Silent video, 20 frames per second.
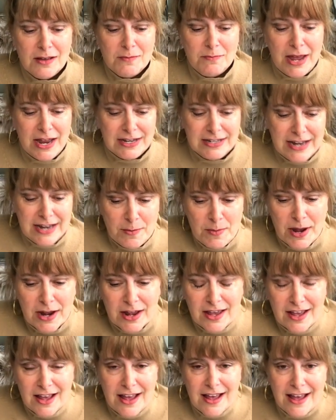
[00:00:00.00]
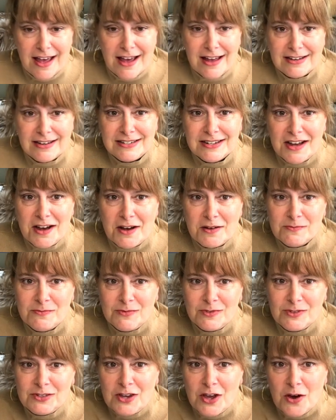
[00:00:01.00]
pandemic and
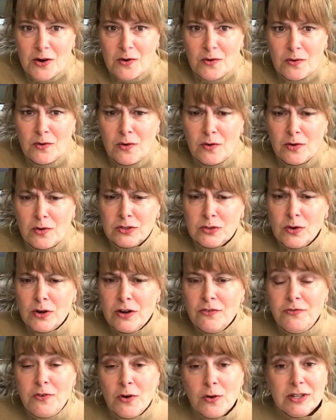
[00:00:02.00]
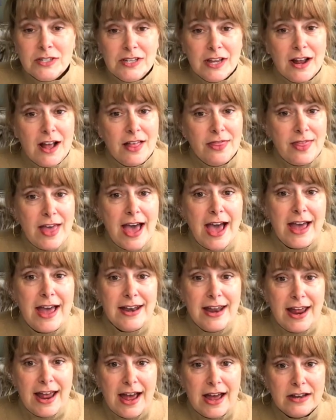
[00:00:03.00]
um, so sort of focusing on
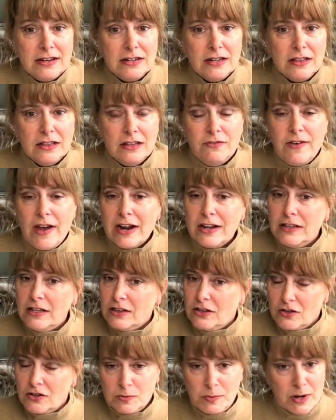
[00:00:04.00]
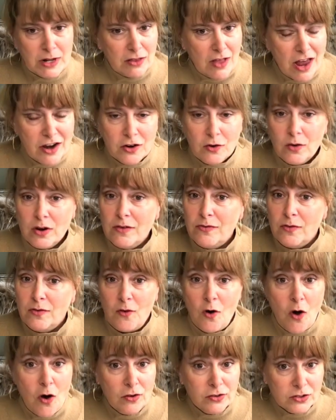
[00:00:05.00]
that and the fact that there's been a lot of grief of
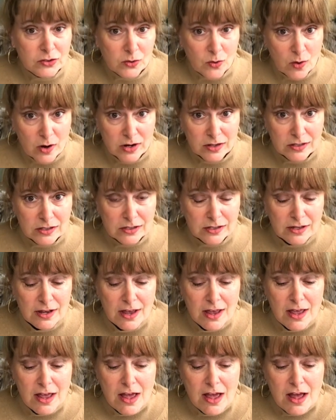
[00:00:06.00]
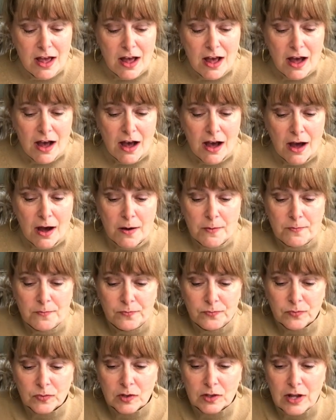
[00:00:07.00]
all sorts
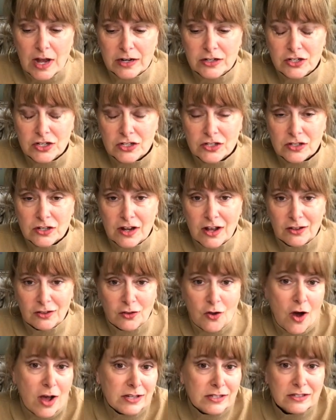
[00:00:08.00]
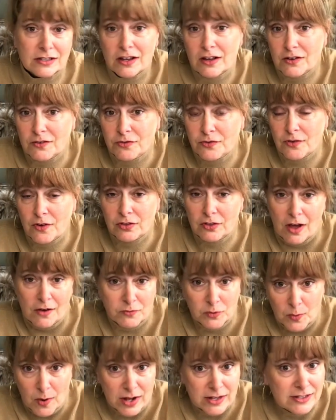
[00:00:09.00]
um, not just loss of
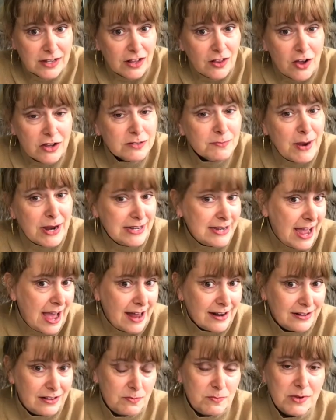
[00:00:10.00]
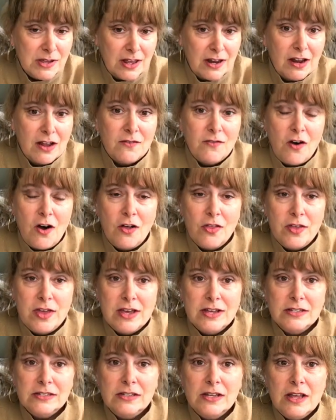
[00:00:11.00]
loved ones i lost my dad at the beginning of all
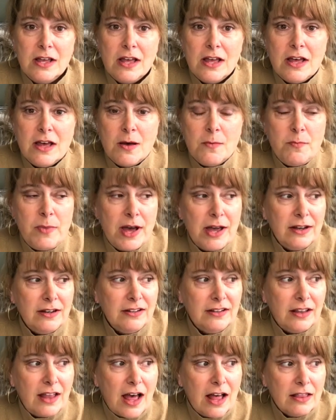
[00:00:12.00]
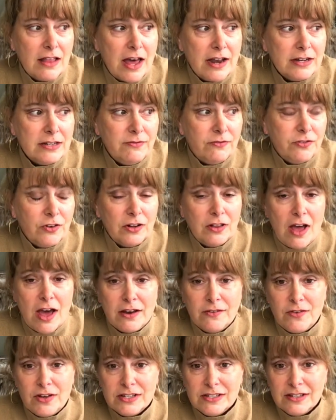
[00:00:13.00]
this but a lot of for a
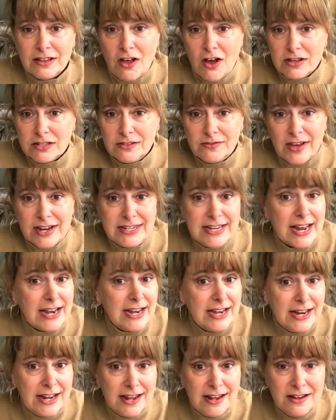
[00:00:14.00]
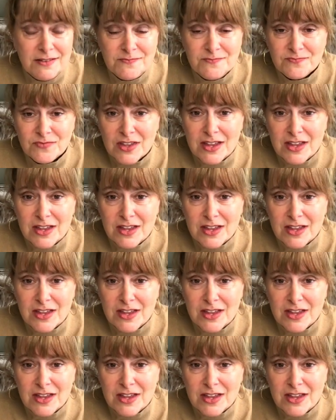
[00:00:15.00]
lot of us loss of identity